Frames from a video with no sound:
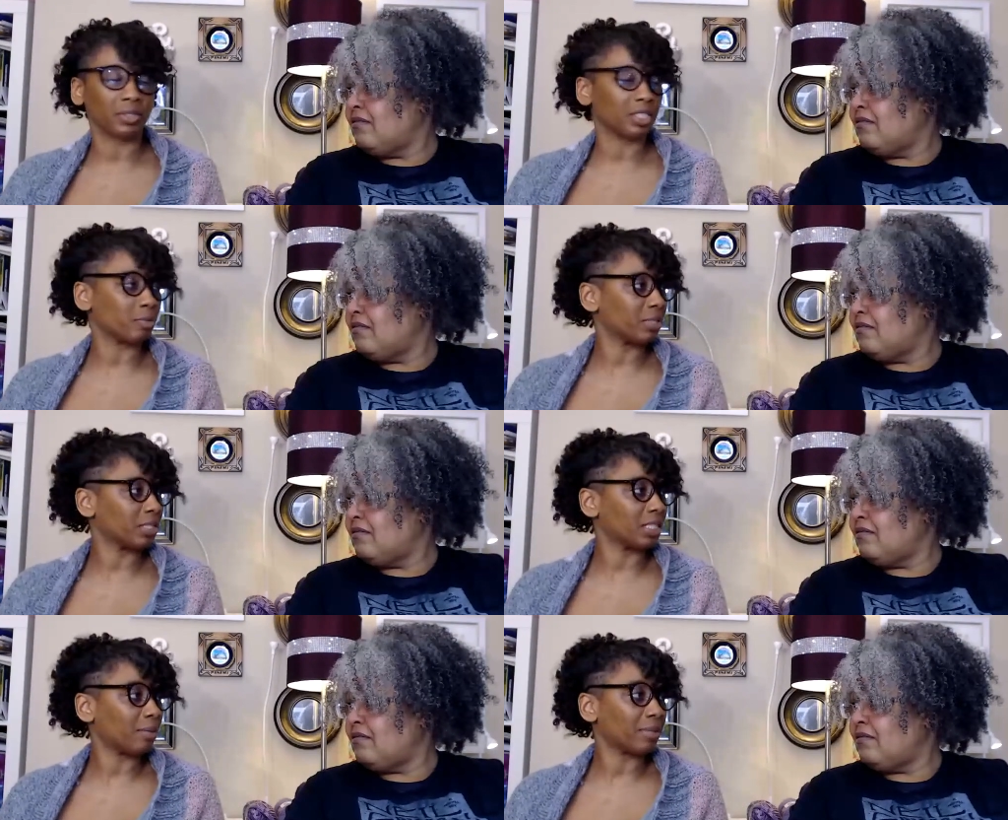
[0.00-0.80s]

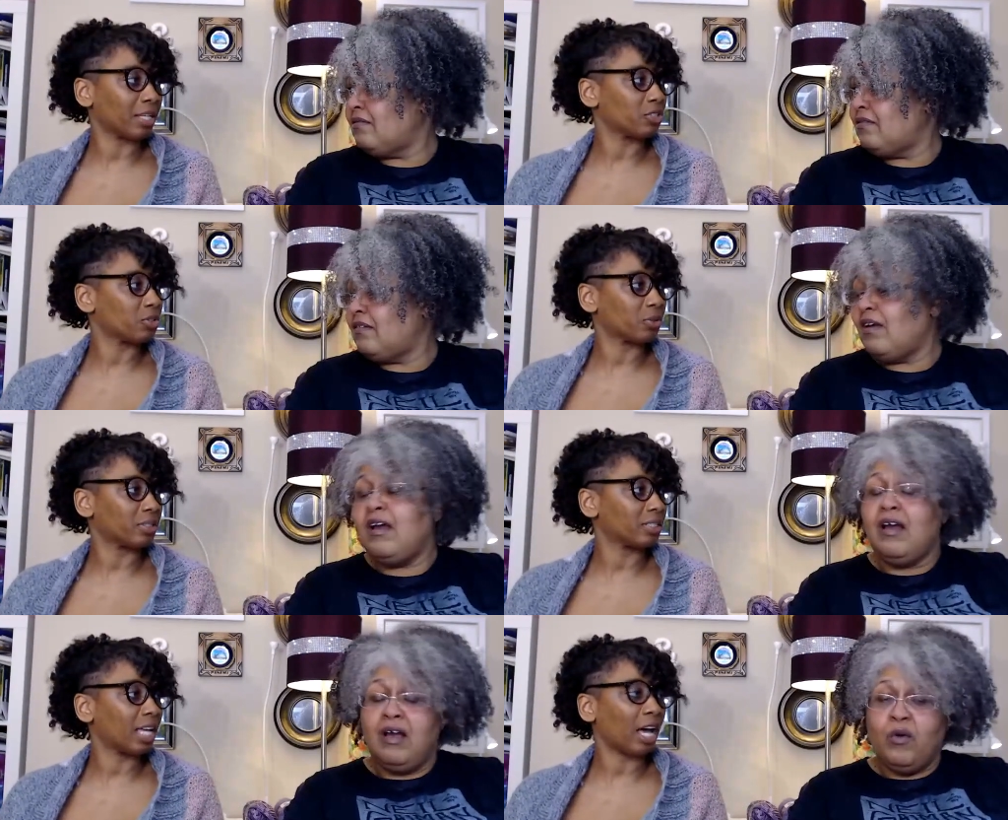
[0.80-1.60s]
Speaker 1: disability, I'm not
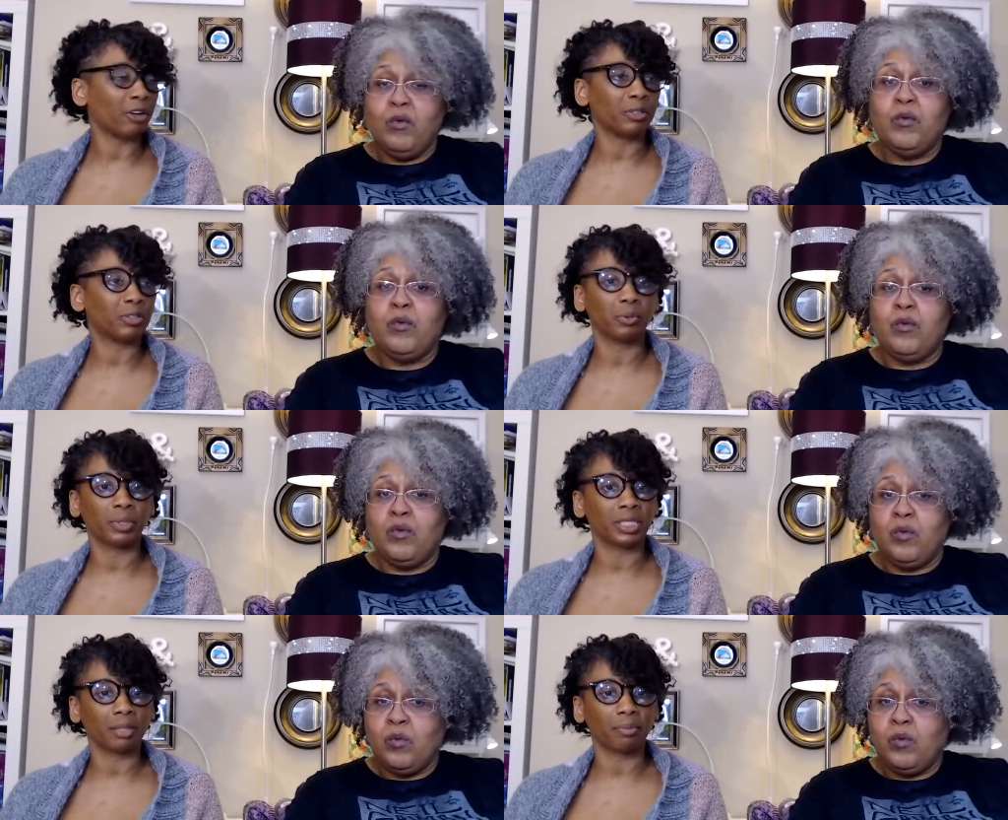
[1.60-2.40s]
sure how you're
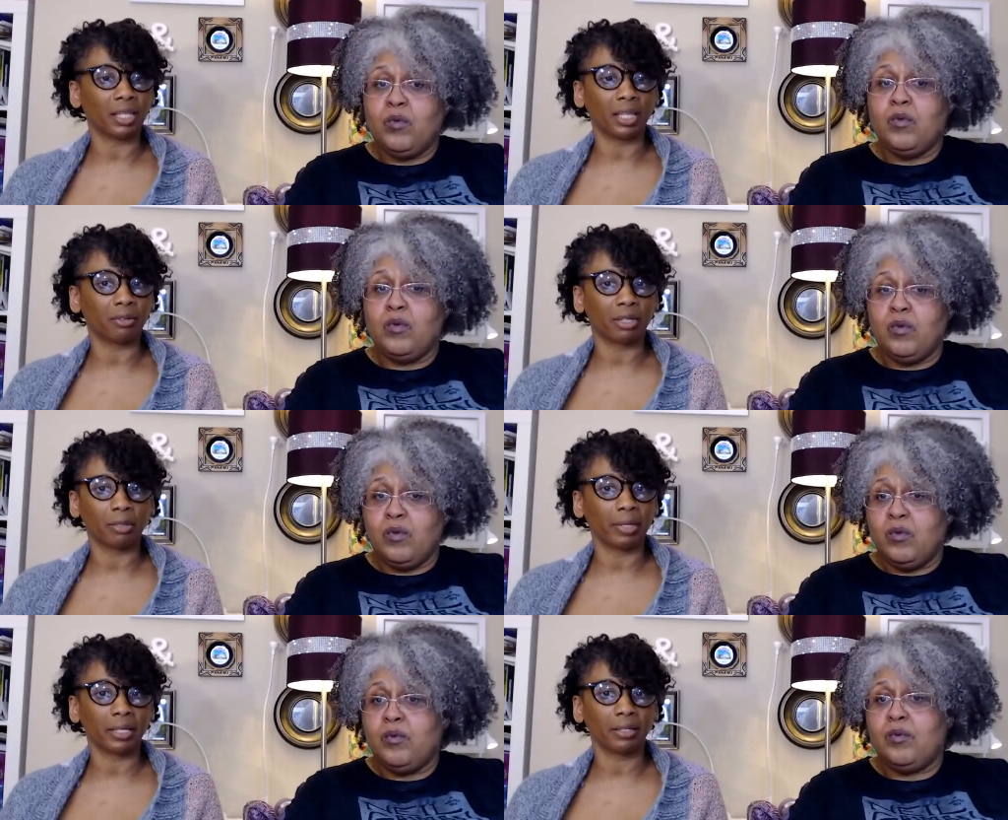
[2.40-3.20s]
doing something like
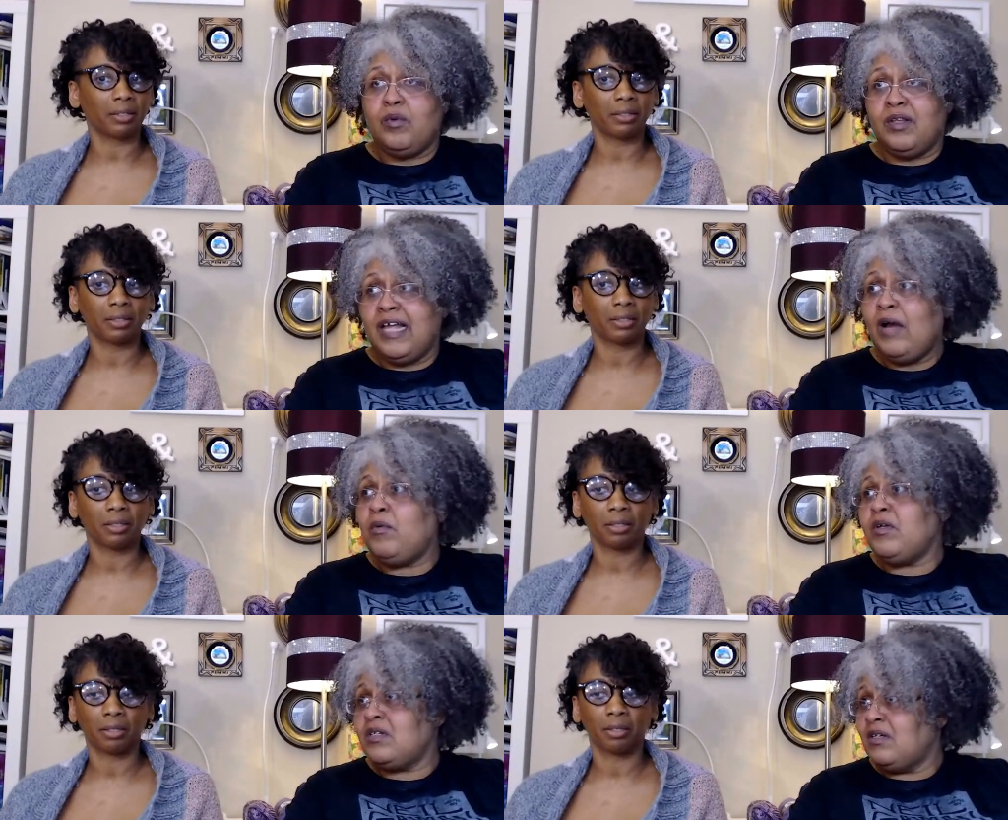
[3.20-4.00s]
Rhinebeck.
Speaker 2: Well, that
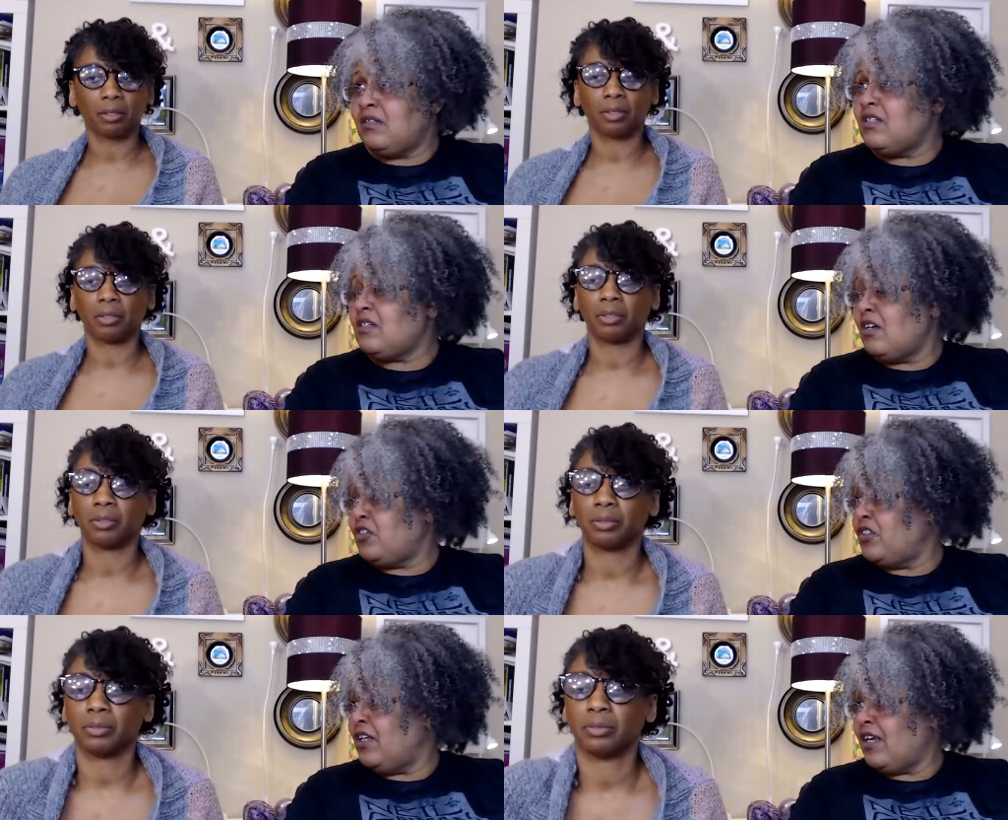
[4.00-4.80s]
was a
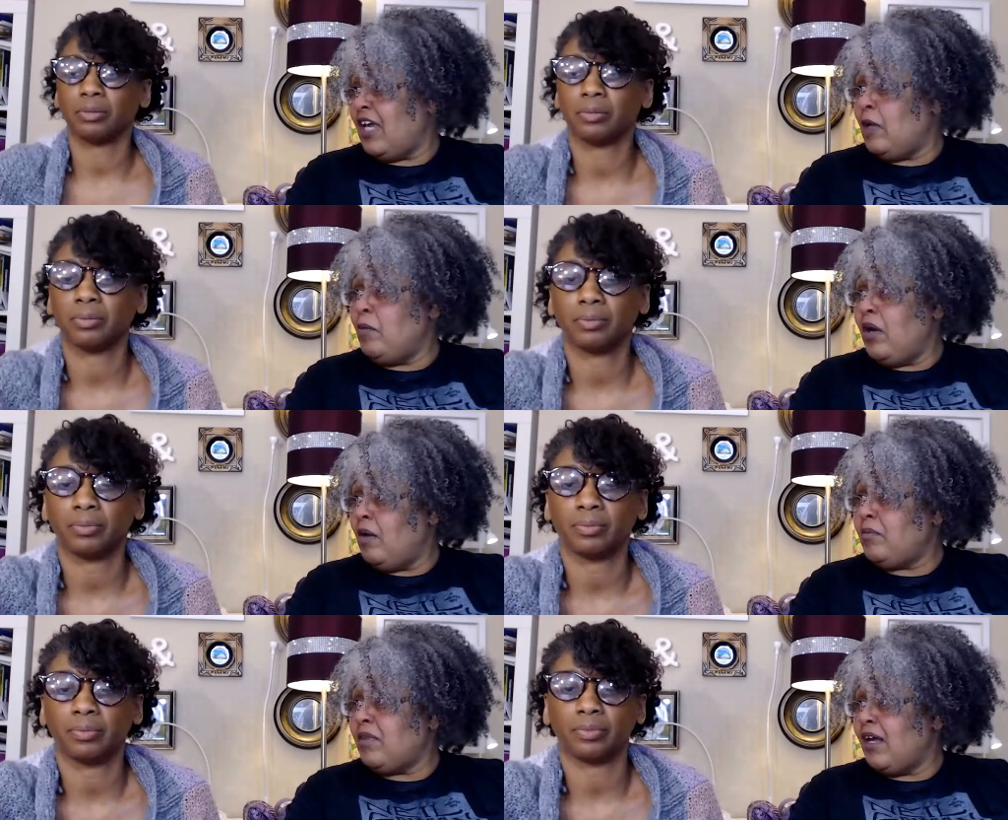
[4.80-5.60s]
discussion that came
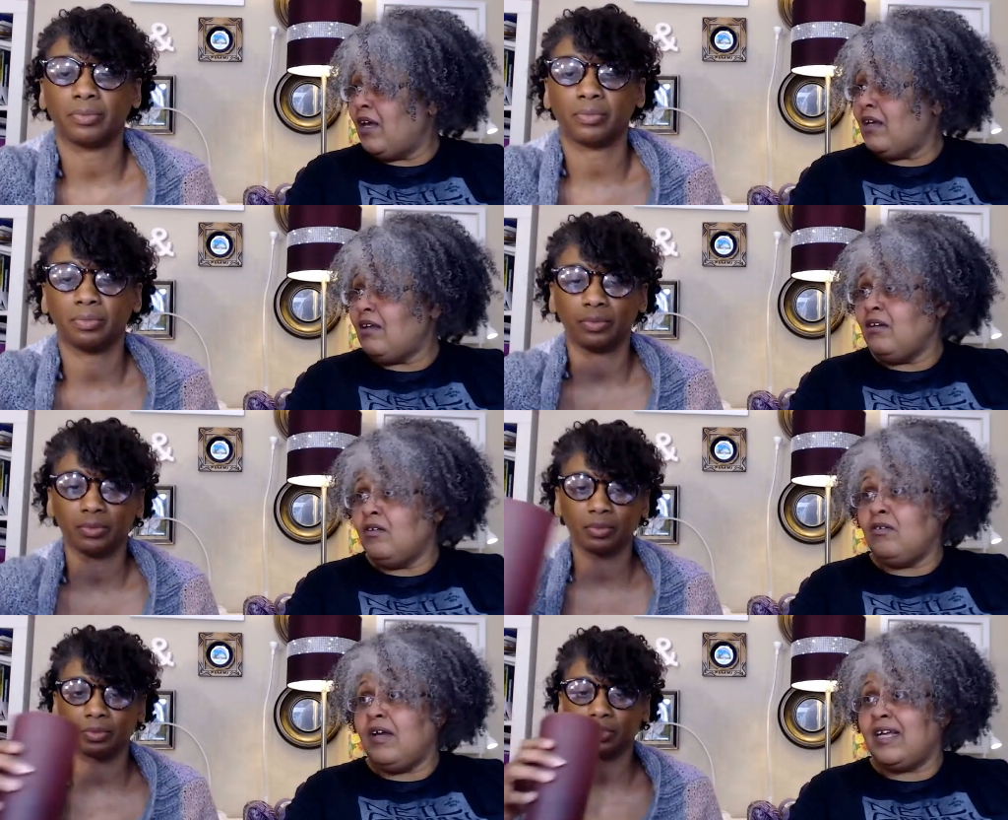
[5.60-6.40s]
up that, you
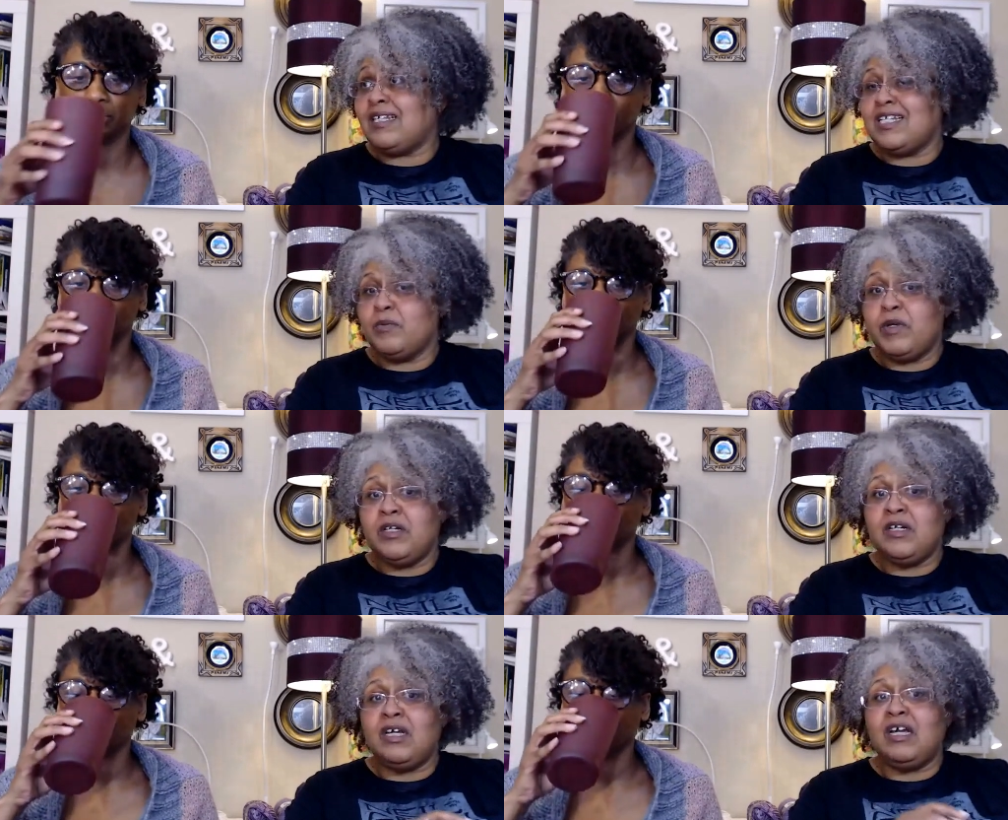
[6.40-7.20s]
know,
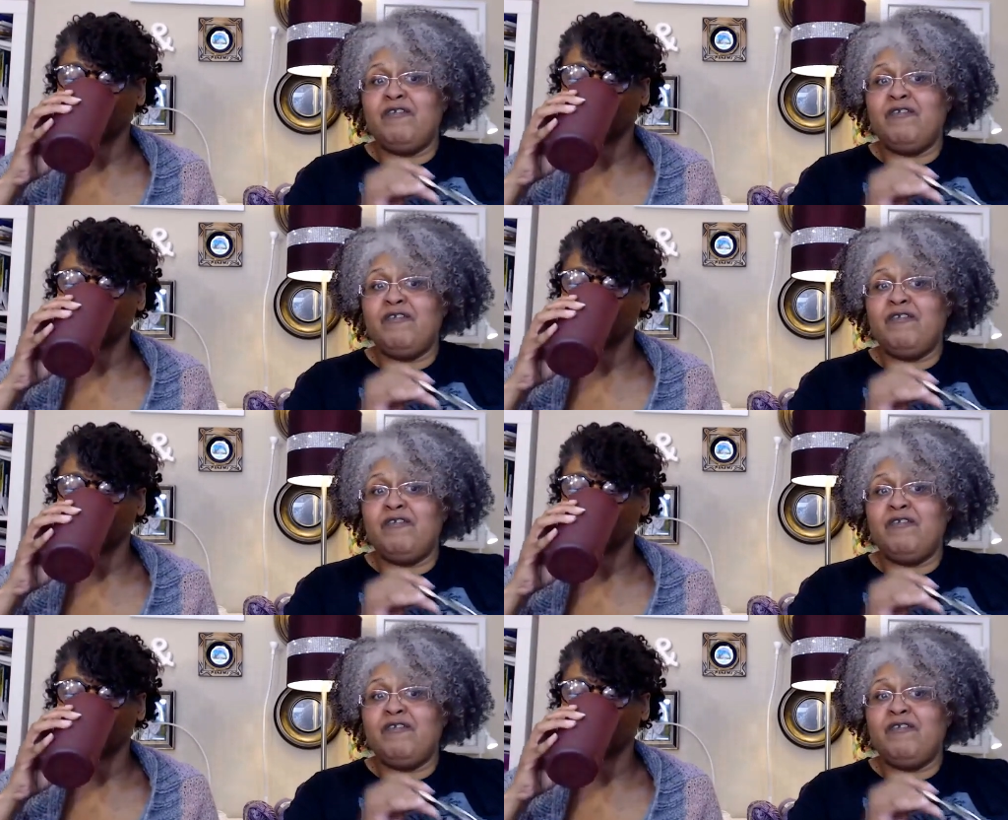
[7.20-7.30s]
accessibility,